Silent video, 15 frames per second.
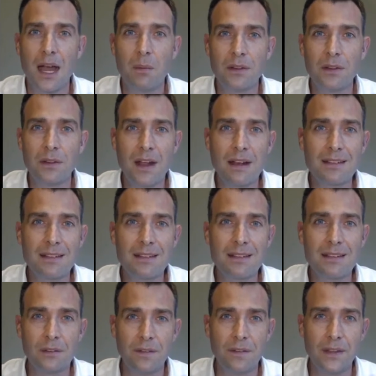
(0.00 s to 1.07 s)
with very
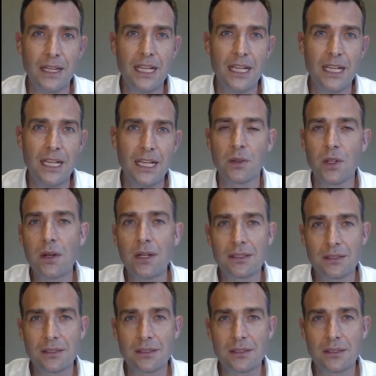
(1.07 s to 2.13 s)
little fees, with
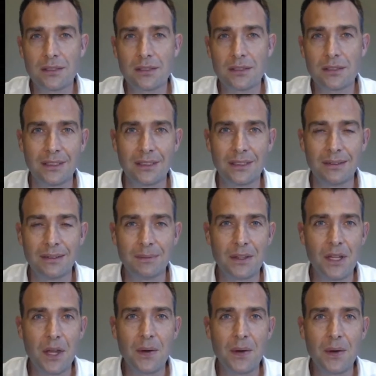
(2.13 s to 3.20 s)
no
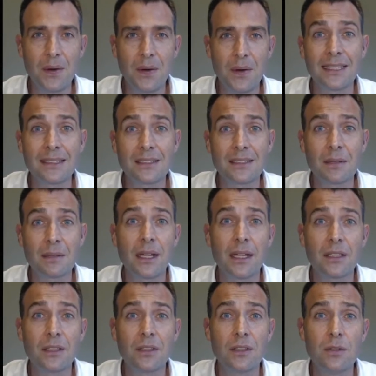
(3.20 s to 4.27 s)
hassle. That's something
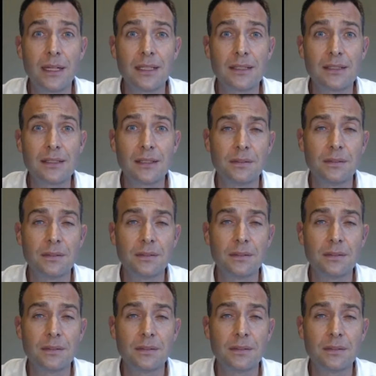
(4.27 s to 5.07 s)
I can do myself.